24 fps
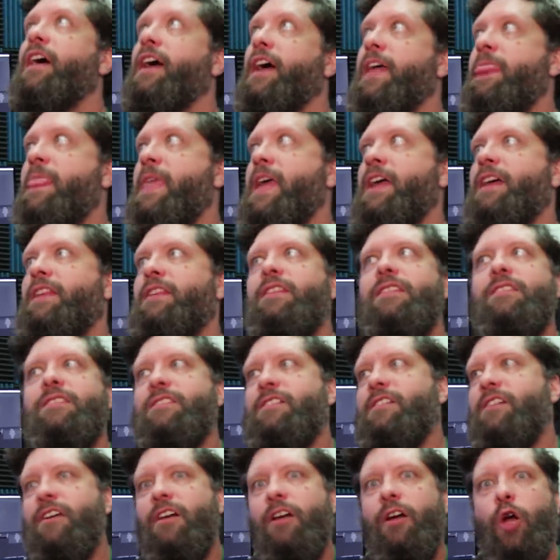And
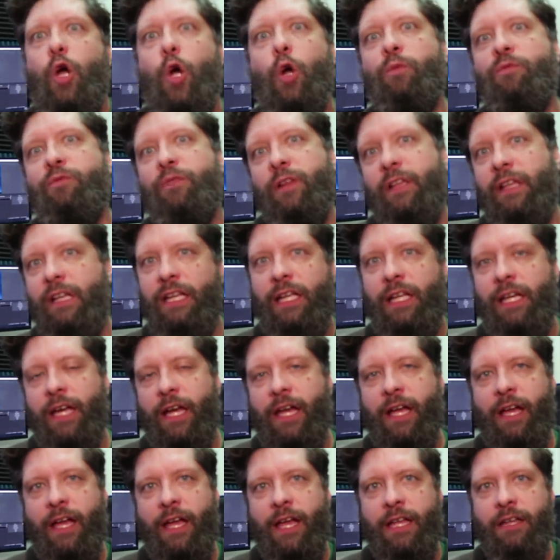then hopefully
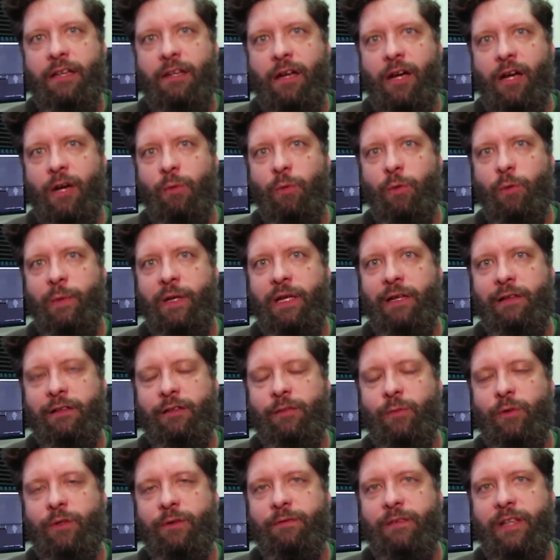uh, Endegar will be a
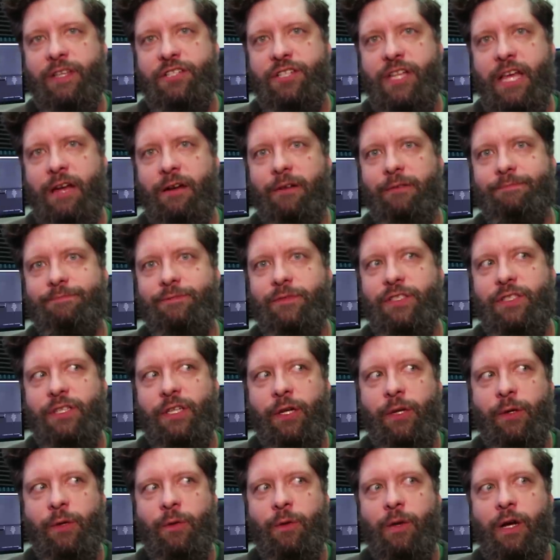little more fleshed out.
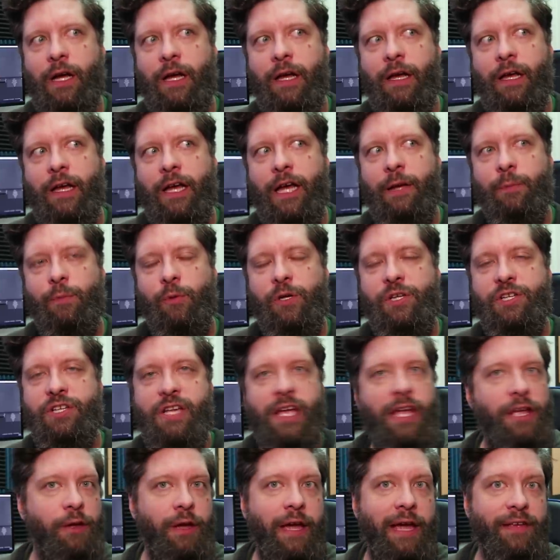So uh, I
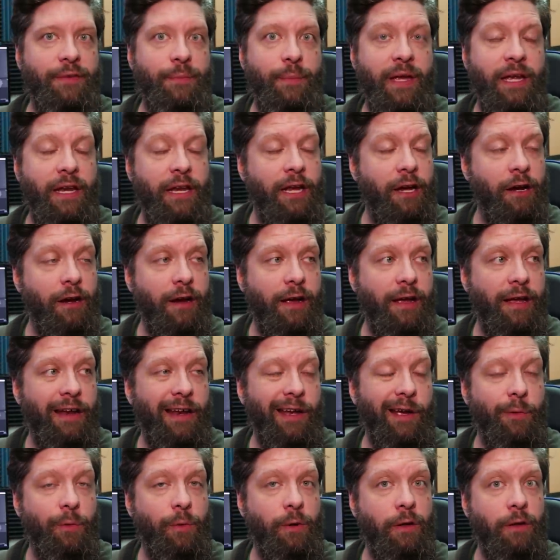appreciate you guys being here. And
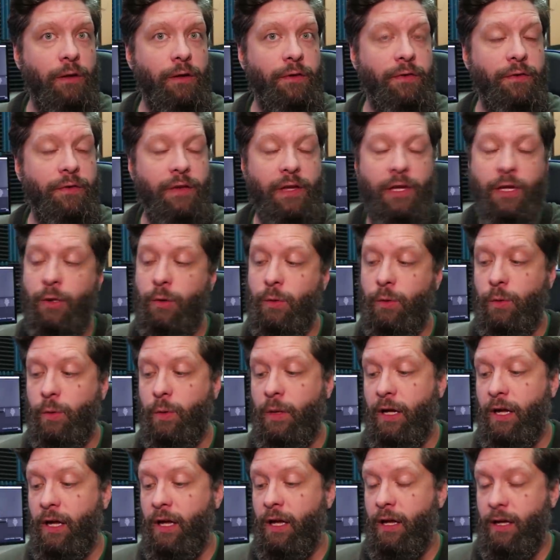I will see
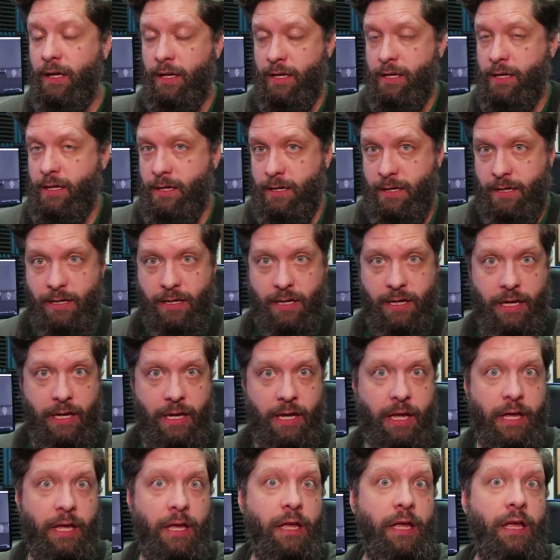
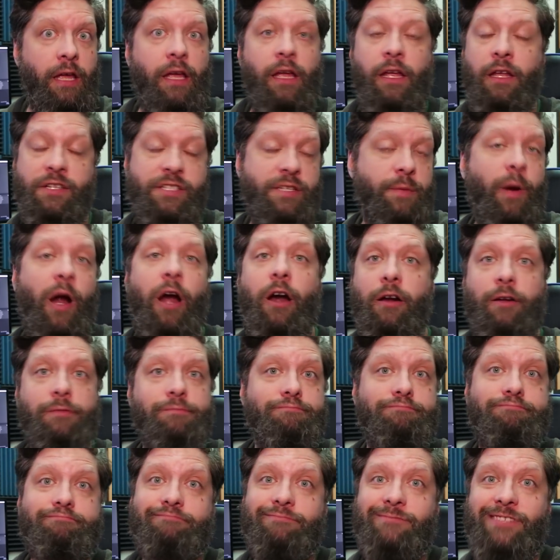you tomorrow.
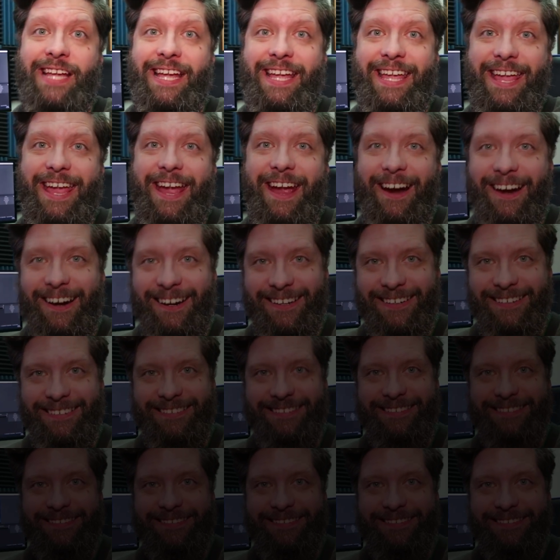Take care.